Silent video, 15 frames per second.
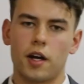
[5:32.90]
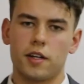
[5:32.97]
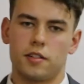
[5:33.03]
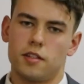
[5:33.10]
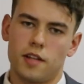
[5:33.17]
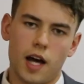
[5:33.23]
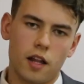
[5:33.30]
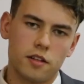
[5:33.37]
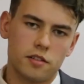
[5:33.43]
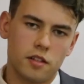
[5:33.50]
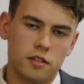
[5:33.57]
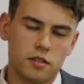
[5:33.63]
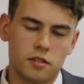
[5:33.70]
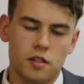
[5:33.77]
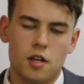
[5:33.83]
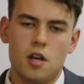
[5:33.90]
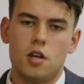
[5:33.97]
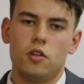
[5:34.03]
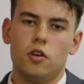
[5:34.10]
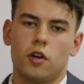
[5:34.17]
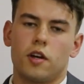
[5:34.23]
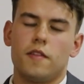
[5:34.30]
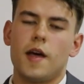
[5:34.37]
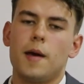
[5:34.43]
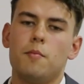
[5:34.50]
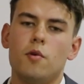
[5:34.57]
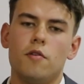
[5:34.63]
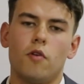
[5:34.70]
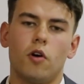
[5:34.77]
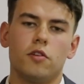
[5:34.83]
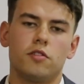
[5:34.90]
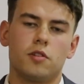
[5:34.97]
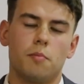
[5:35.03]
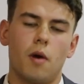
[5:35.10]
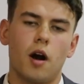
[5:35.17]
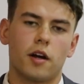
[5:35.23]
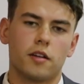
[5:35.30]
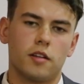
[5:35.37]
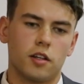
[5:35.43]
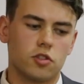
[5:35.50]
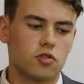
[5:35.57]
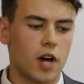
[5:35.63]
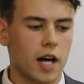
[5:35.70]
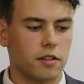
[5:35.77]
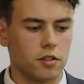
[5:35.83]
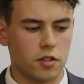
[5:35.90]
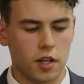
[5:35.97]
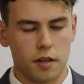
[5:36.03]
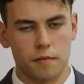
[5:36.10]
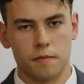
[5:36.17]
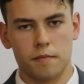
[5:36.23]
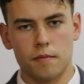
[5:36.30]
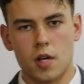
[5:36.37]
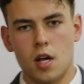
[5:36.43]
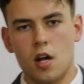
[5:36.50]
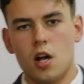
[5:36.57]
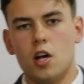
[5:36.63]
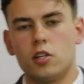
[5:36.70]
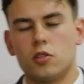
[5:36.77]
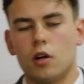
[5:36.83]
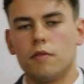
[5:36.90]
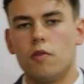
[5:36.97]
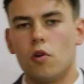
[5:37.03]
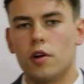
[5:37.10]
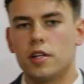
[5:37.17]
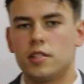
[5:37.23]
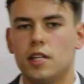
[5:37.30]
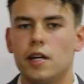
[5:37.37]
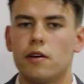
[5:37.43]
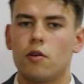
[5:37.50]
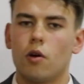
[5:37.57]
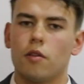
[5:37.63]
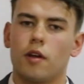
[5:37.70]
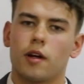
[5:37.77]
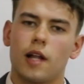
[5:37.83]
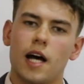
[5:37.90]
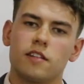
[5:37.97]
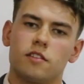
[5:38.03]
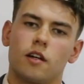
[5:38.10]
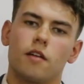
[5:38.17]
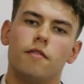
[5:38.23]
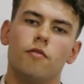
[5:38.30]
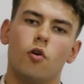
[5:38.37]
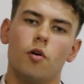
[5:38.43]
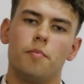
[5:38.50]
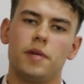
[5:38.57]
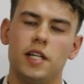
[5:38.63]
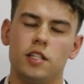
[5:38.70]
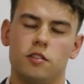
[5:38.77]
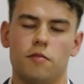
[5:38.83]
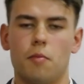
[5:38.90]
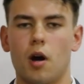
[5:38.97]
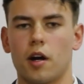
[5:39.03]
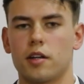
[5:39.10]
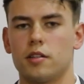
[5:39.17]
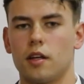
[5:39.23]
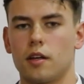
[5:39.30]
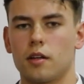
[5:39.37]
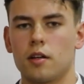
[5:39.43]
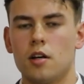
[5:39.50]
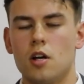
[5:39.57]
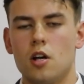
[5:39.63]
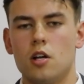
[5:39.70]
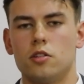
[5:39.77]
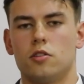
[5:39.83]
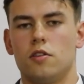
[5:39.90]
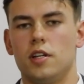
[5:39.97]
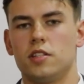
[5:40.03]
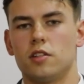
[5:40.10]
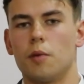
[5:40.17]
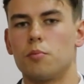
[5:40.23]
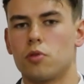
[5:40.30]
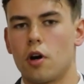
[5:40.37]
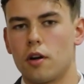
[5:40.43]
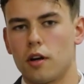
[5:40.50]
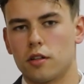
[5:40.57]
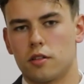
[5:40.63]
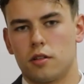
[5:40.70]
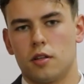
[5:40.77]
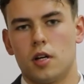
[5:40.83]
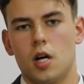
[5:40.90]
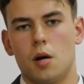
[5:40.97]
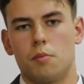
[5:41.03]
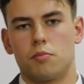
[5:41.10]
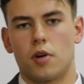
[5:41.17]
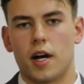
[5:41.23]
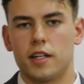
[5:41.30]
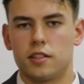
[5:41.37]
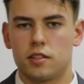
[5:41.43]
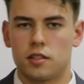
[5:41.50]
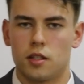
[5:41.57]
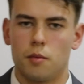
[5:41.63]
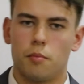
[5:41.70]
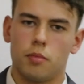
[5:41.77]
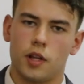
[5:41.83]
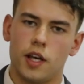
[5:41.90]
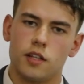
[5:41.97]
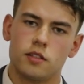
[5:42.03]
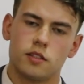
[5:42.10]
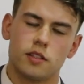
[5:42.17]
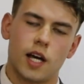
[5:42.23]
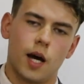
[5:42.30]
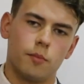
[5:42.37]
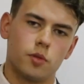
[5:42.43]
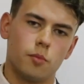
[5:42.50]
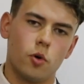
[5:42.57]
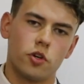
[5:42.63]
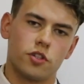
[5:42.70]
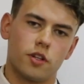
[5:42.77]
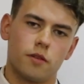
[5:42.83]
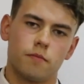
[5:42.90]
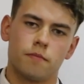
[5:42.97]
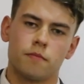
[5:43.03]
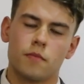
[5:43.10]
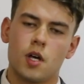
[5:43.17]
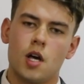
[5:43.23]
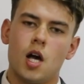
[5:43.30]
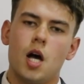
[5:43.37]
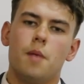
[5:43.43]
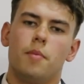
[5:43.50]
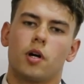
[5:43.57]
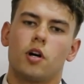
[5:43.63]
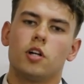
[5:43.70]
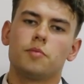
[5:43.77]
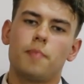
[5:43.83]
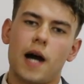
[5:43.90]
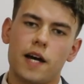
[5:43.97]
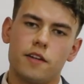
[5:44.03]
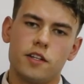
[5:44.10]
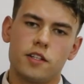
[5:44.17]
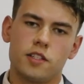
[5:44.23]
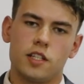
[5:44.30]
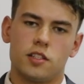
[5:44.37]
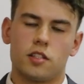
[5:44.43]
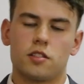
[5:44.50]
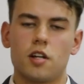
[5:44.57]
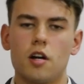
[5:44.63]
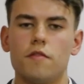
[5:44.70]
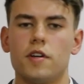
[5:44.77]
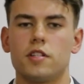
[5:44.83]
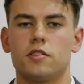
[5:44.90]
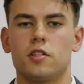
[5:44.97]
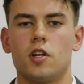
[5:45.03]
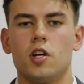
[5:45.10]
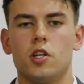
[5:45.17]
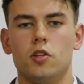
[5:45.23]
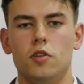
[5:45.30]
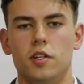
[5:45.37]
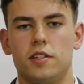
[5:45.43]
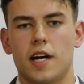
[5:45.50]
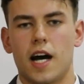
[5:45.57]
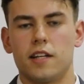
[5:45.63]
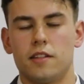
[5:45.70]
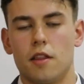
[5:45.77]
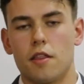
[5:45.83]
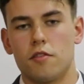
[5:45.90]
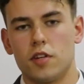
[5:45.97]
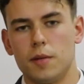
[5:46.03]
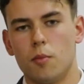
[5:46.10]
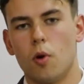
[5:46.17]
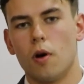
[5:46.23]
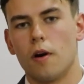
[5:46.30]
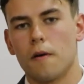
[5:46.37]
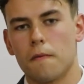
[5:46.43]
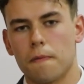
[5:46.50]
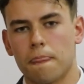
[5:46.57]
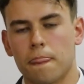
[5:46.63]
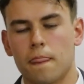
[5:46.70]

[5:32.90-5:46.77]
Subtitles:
market analysis, you can then move on to marketing strategy. So I'll focus here on the classic 4 P's of marketing. So these are product, price, place and promotion. Because Padness is a service, you need to add in 3 more.